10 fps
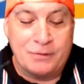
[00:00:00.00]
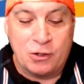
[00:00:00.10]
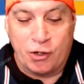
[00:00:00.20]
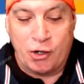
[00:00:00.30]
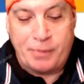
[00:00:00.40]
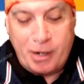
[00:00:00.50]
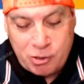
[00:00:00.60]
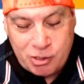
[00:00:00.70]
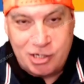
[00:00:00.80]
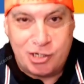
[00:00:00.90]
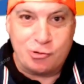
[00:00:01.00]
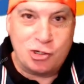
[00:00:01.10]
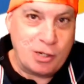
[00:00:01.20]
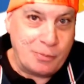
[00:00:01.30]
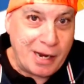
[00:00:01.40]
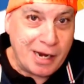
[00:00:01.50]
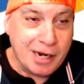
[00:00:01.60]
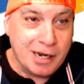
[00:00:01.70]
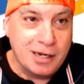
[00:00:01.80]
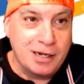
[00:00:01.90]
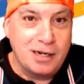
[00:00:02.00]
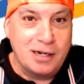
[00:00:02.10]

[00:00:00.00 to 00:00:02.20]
You've got no postage, no shipping.